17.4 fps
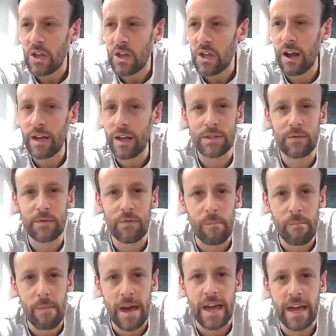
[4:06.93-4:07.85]
clients
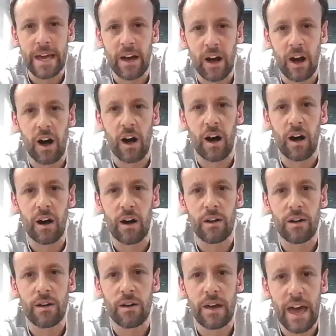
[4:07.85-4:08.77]
for me
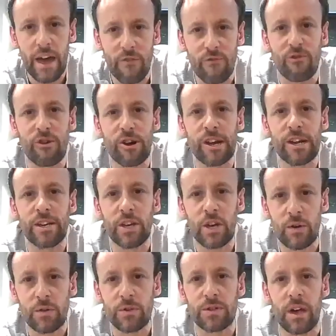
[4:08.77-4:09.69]
are every
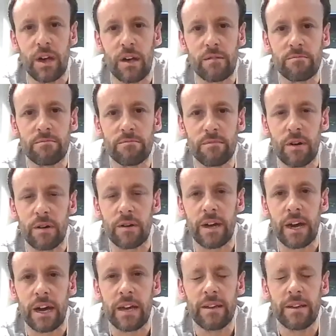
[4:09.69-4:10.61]
user.
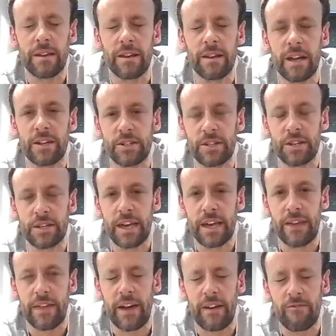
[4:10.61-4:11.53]
Okay, let's just
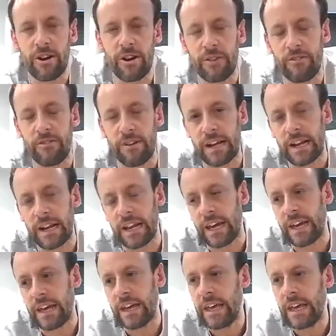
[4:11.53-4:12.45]
get that really, really
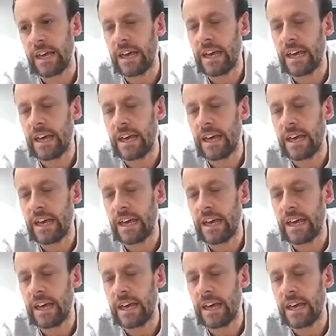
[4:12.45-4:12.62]
clear.